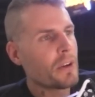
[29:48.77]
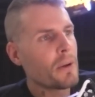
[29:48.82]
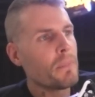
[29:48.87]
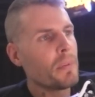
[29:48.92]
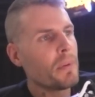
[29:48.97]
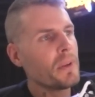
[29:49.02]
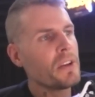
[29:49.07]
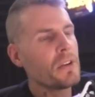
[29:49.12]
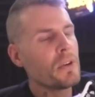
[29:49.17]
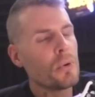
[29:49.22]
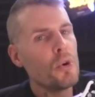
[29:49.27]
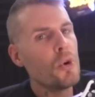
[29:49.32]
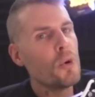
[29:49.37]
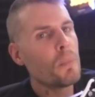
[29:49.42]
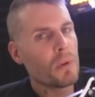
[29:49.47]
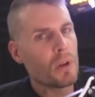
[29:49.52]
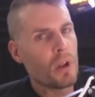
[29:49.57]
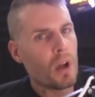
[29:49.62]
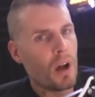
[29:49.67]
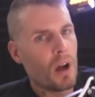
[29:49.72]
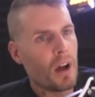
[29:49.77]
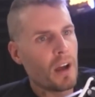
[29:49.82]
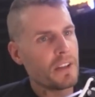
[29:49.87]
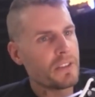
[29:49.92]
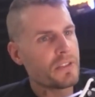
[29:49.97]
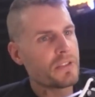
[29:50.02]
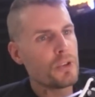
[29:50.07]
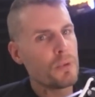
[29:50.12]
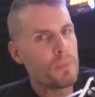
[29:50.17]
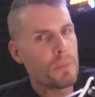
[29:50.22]
complete hoopla
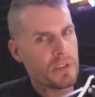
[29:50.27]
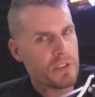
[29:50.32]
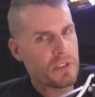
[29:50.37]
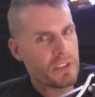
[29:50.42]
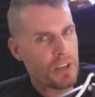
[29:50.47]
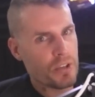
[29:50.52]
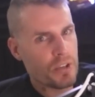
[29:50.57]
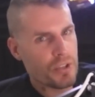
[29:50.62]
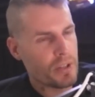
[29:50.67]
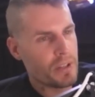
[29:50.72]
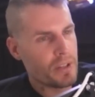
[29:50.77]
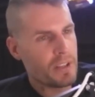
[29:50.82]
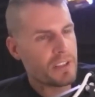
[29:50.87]
and superstition.